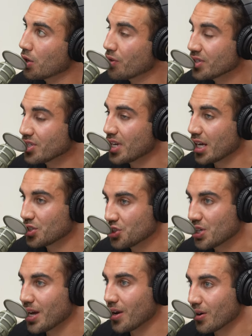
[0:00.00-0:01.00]
Chris and I
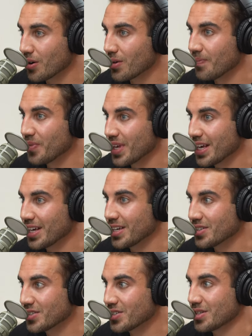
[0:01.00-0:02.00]
share
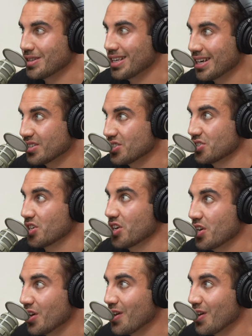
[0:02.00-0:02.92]
is this